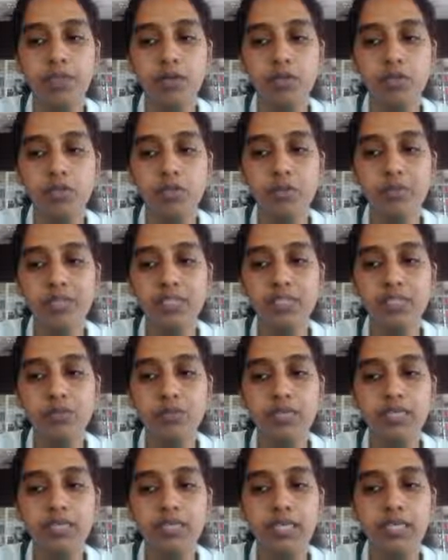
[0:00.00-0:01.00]
So what is
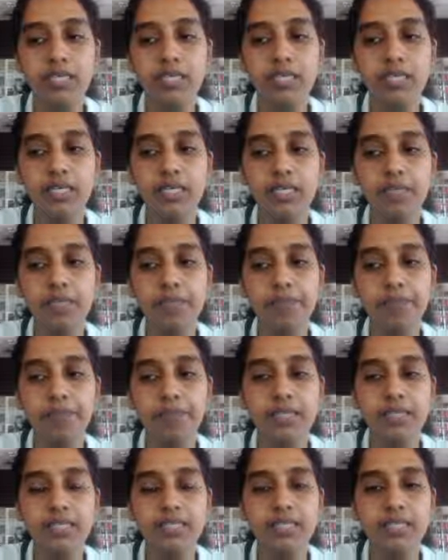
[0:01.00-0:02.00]
VCE?
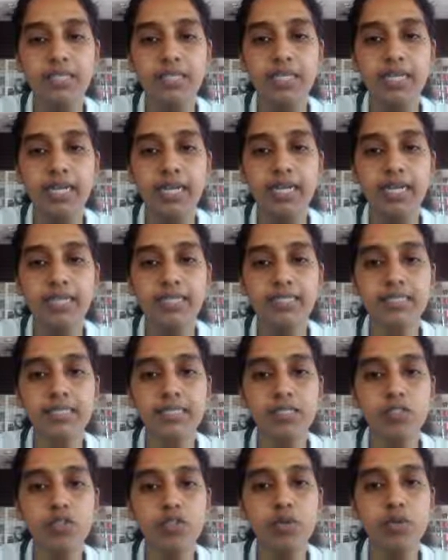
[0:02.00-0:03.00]
Is the
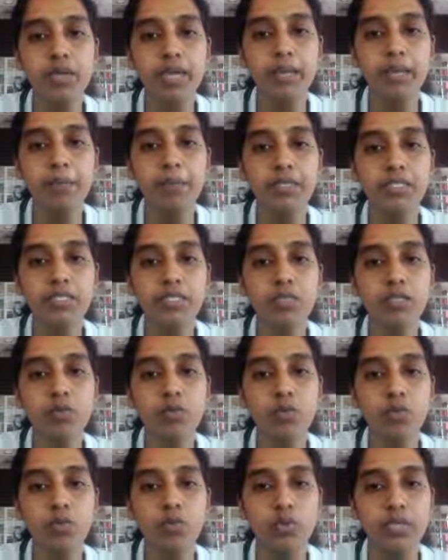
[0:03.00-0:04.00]
collector to emitter
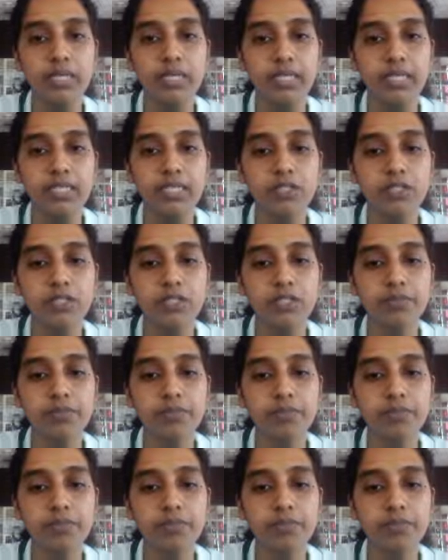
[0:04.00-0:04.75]
voltage.